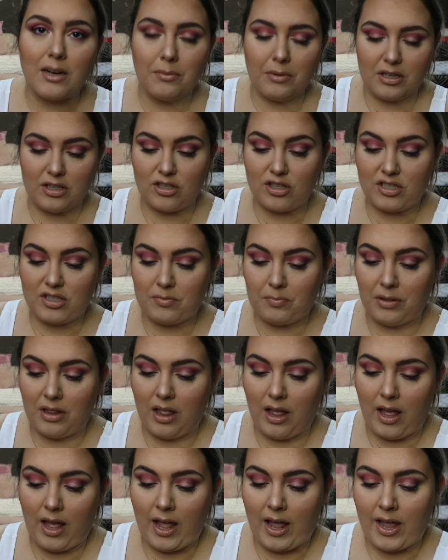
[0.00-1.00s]
I'm gonna just
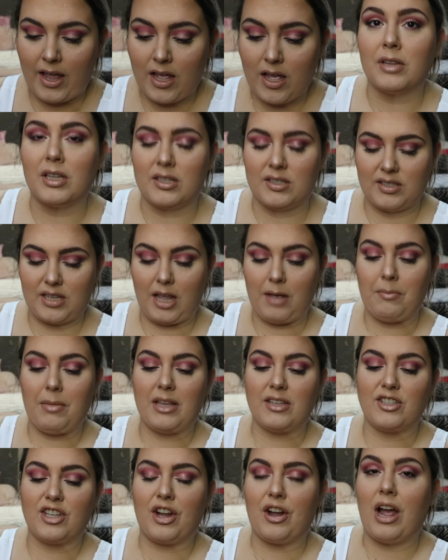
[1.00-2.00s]
apply the same
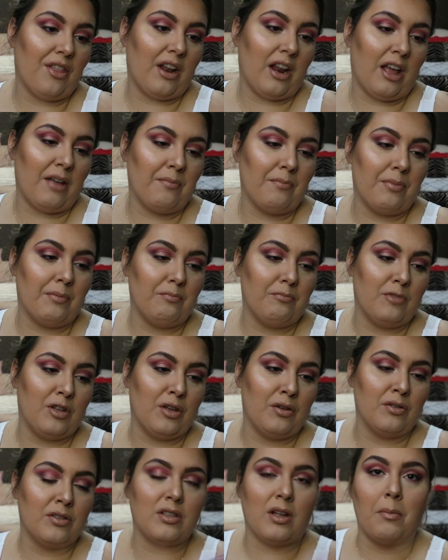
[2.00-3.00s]
mascara that I
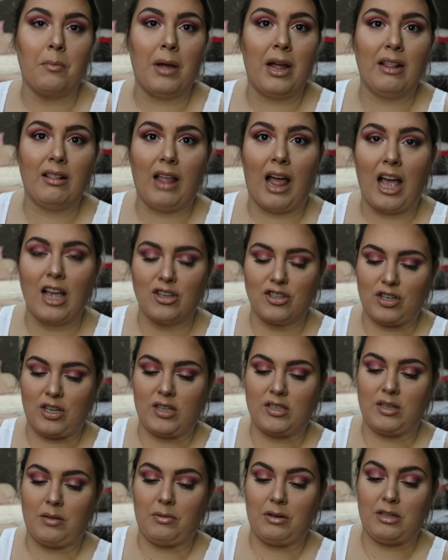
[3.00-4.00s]
used on my
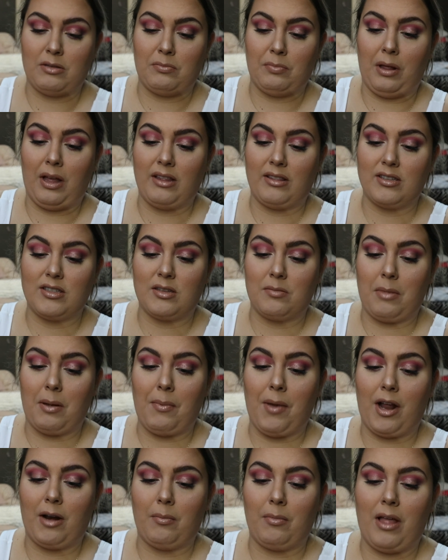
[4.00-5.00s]
lashes. I'm gonna apply this in my
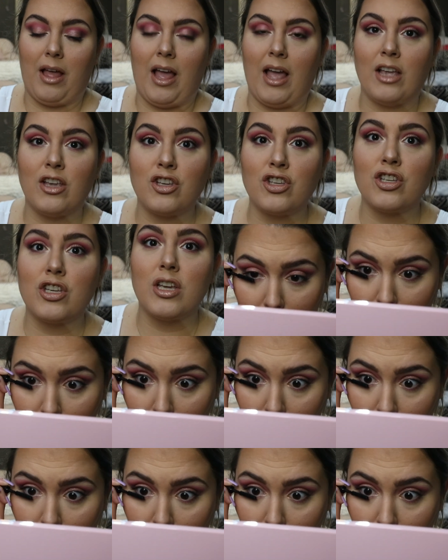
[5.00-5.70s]
bottom lash.